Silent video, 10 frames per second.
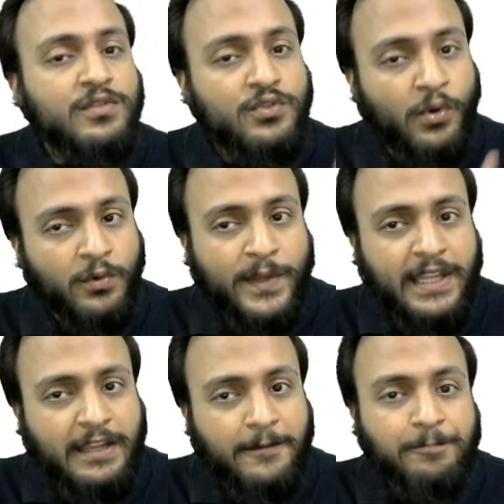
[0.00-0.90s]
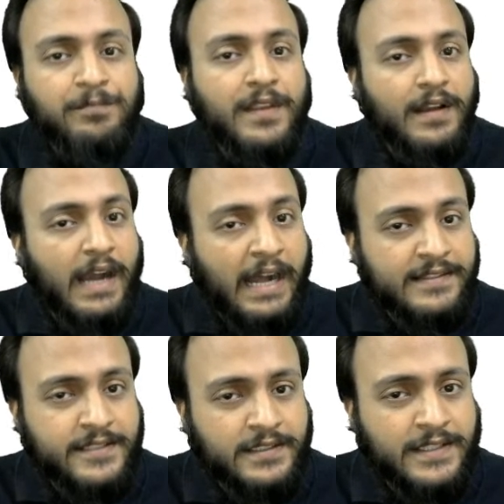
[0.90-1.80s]
Don't worry,
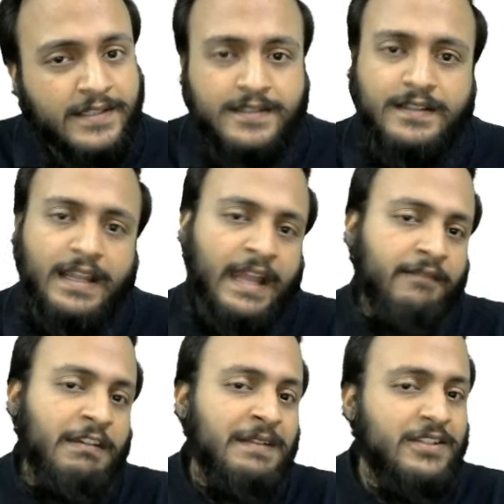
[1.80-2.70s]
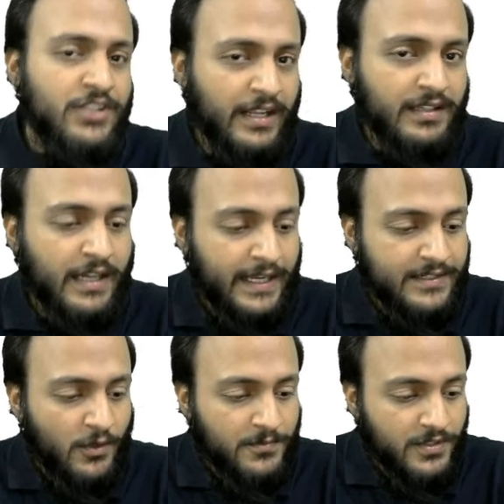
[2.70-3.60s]
answer this and we will check the
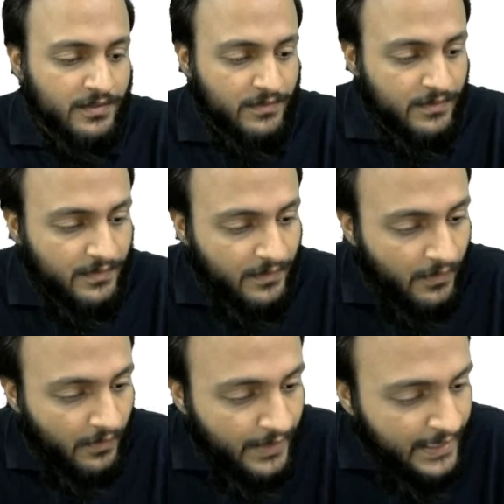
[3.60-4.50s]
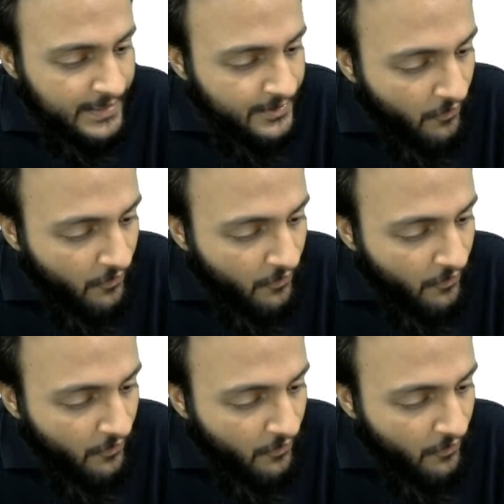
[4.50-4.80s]
correct option. All right.